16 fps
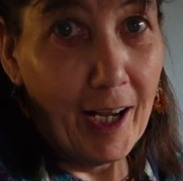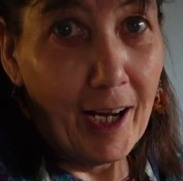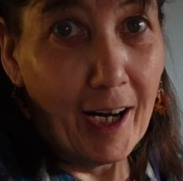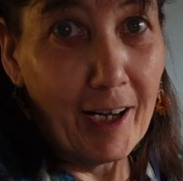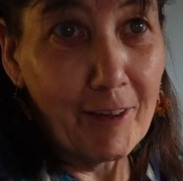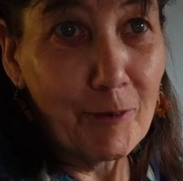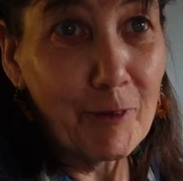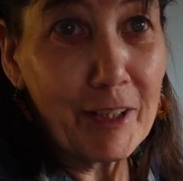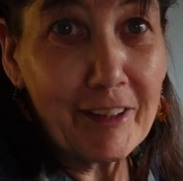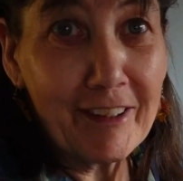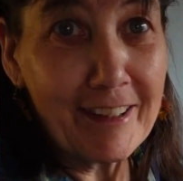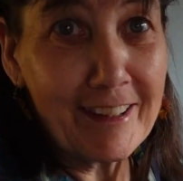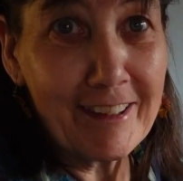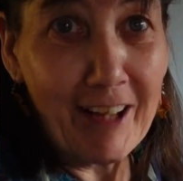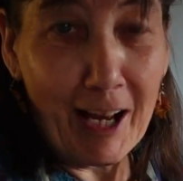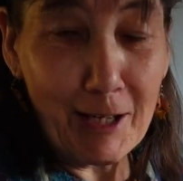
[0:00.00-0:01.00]
I go, well, you
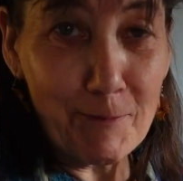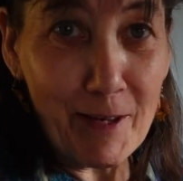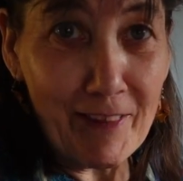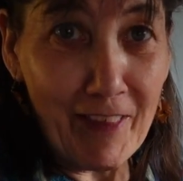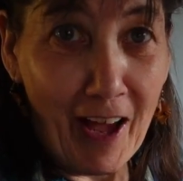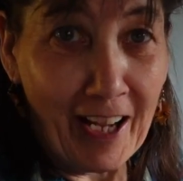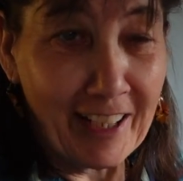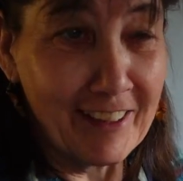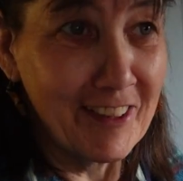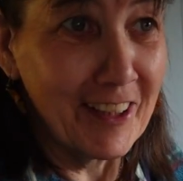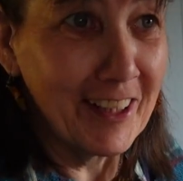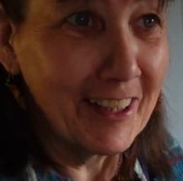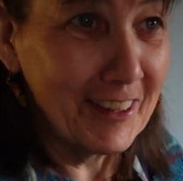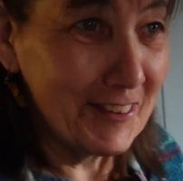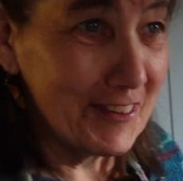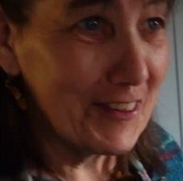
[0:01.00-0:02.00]
didn't tell me that.
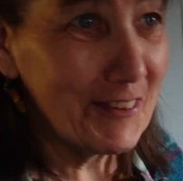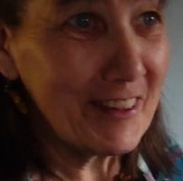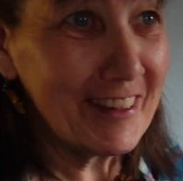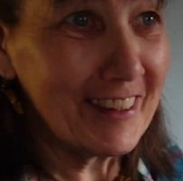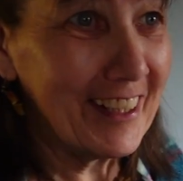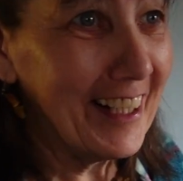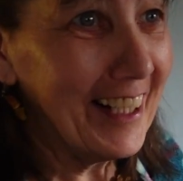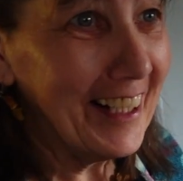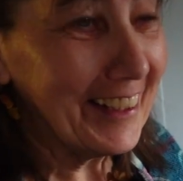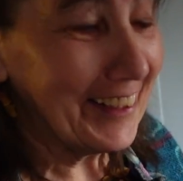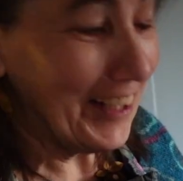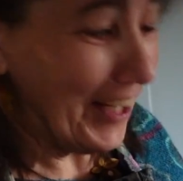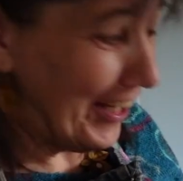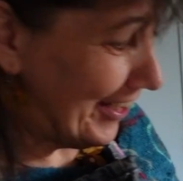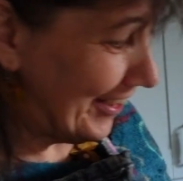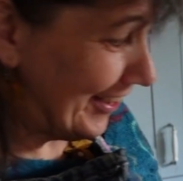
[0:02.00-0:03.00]
She was,
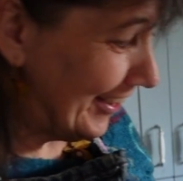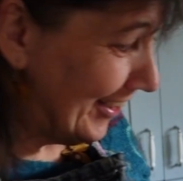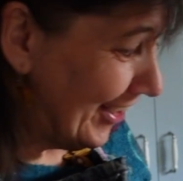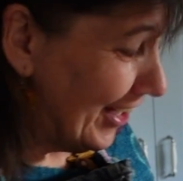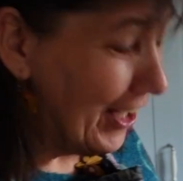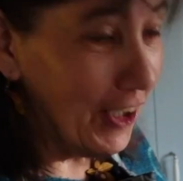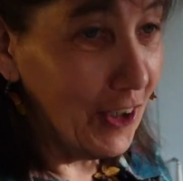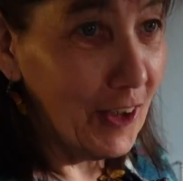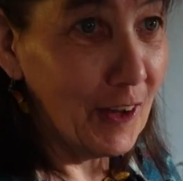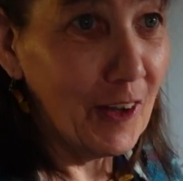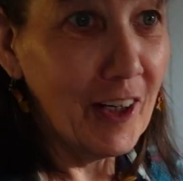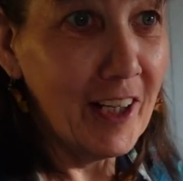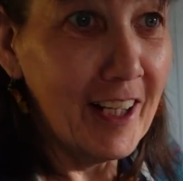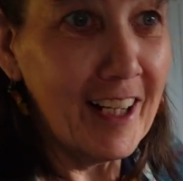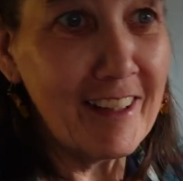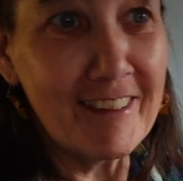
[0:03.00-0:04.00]
oh,
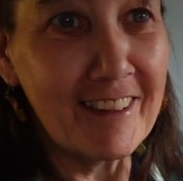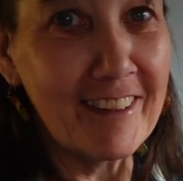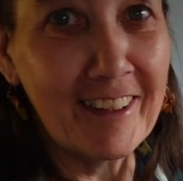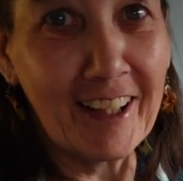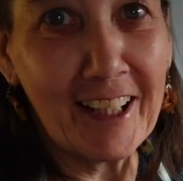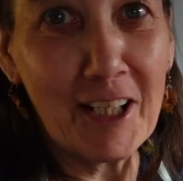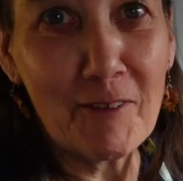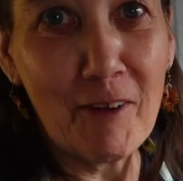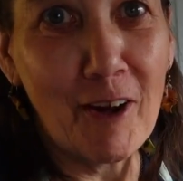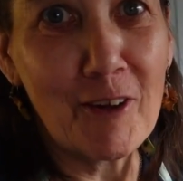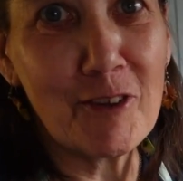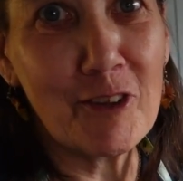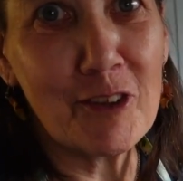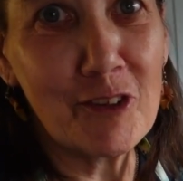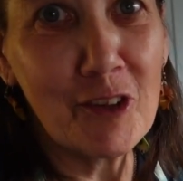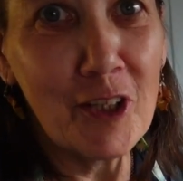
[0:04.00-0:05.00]
I didn't think about
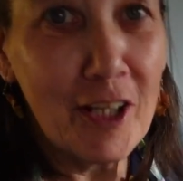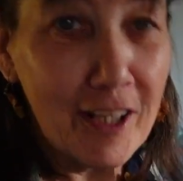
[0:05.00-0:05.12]
it.